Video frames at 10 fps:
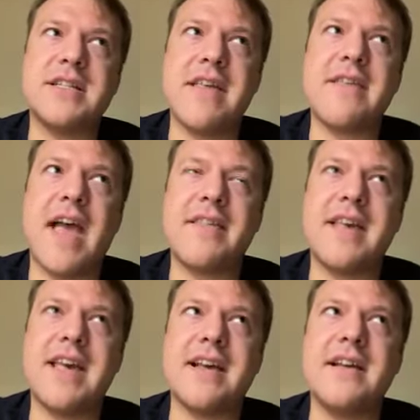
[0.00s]

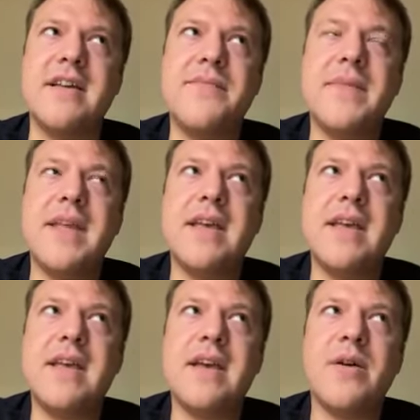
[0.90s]
asking,
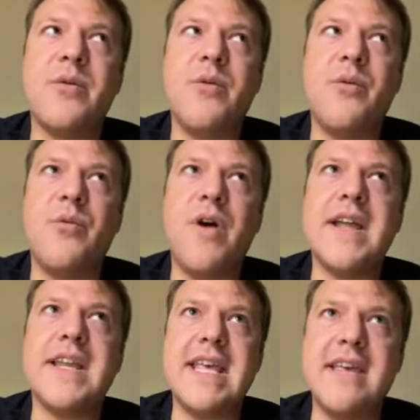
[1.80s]

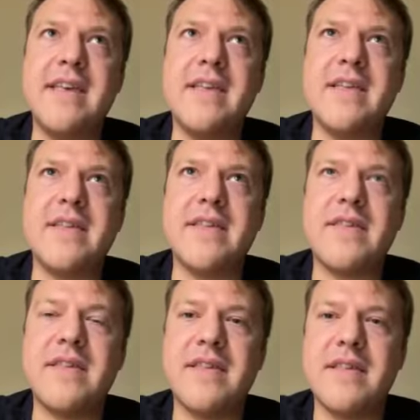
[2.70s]
what
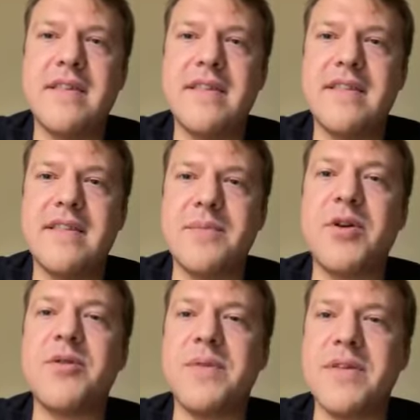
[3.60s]
is the
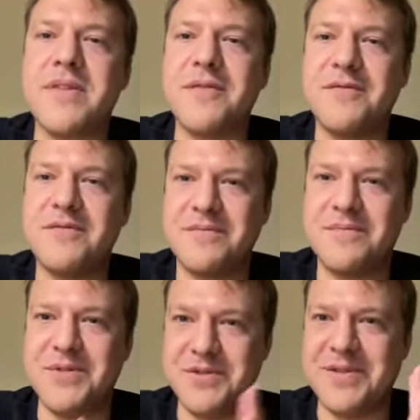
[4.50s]
purpose of
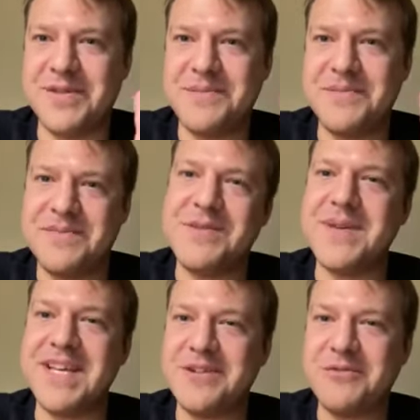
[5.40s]
Buddhism to
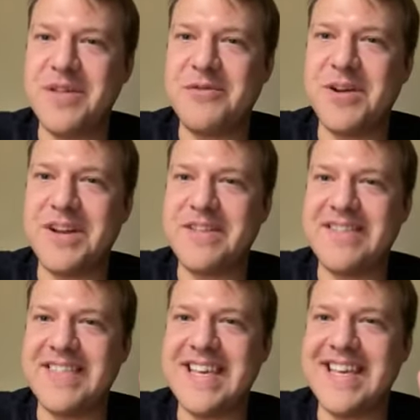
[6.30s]
begin with? What
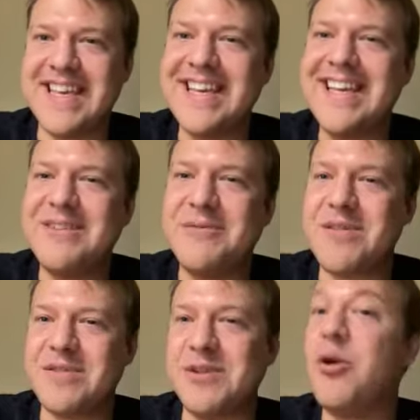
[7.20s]
is the
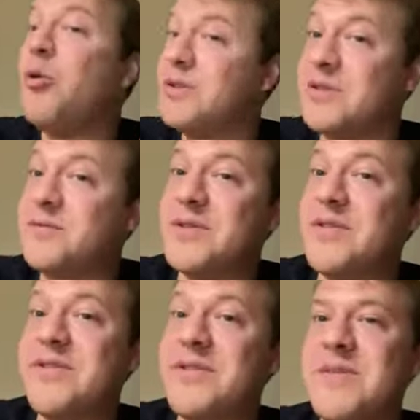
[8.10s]
goal of
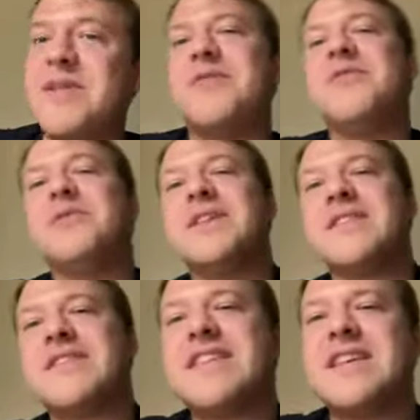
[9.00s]
Buddhism? The goal
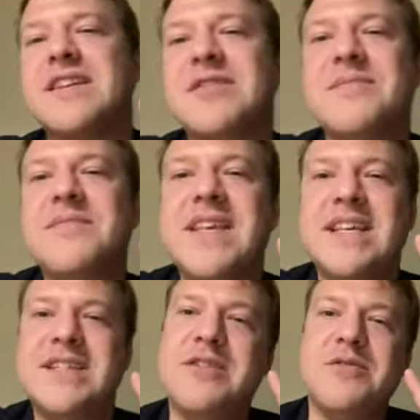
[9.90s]
is,
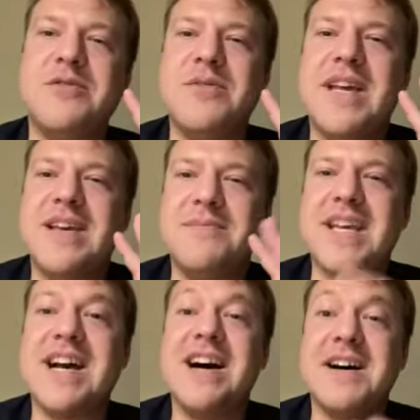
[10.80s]
to
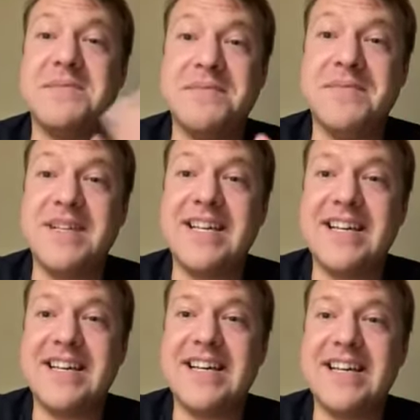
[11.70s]
become
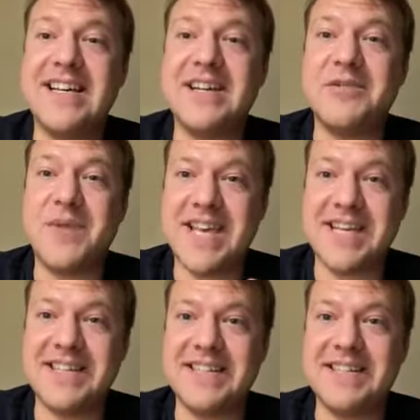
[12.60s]
an
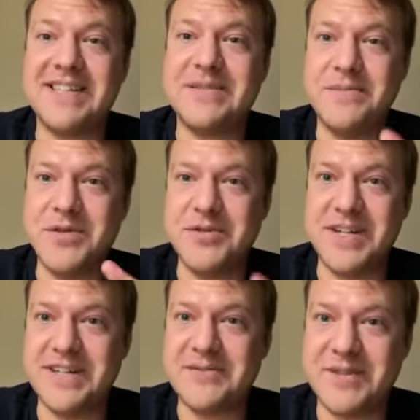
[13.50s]
awakened
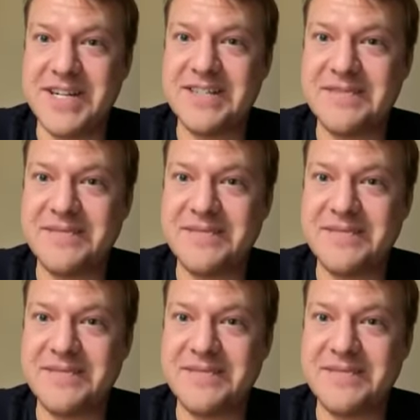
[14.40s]
Buddha, right?